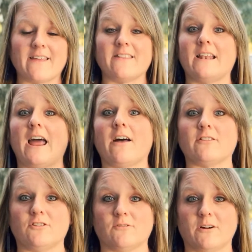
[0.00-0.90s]
and then out
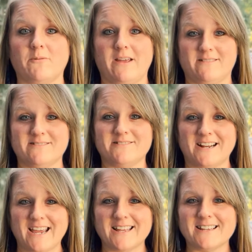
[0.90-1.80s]
the door it went,
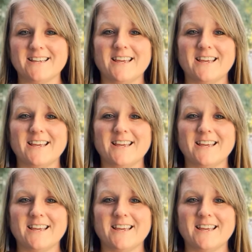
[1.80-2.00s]
right?